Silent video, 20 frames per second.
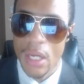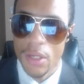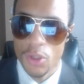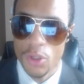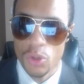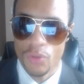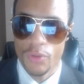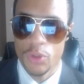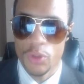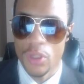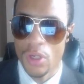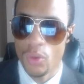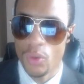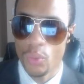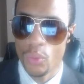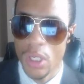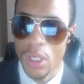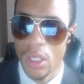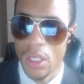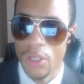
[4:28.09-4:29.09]
Use them if you're trying to
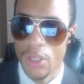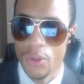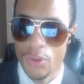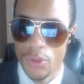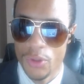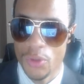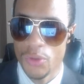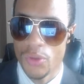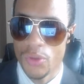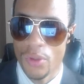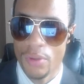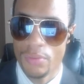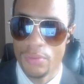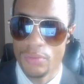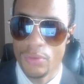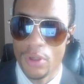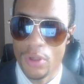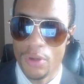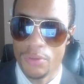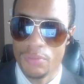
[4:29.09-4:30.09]
run or do
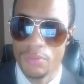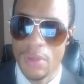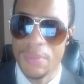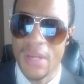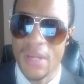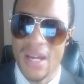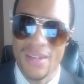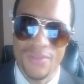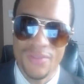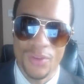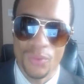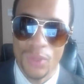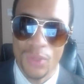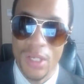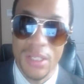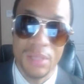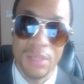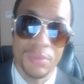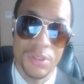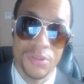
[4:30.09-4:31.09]
certain, or maybe not even
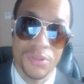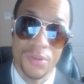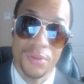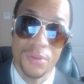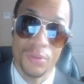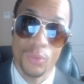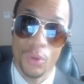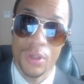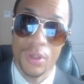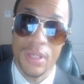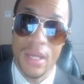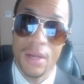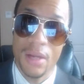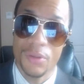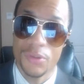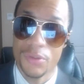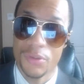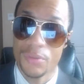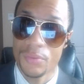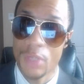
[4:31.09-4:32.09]
running, but certain
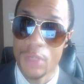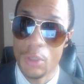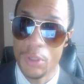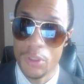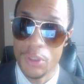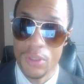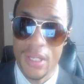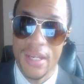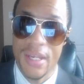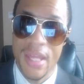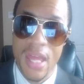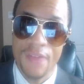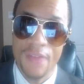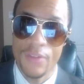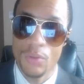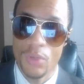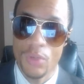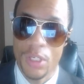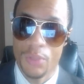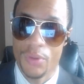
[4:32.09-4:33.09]
workouts. I wouldn't do a lot of
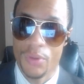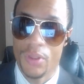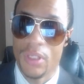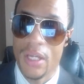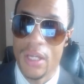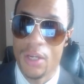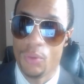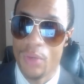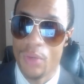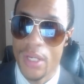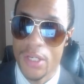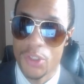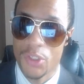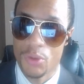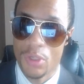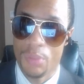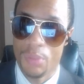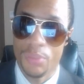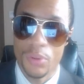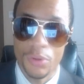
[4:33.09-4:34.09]
heavy running with a lot of weight
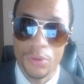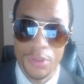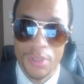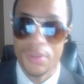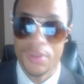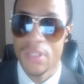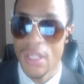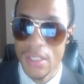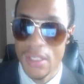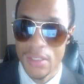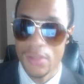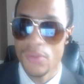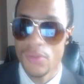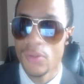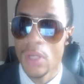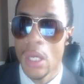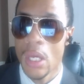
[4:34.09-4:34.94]
because you want to pull your tendons.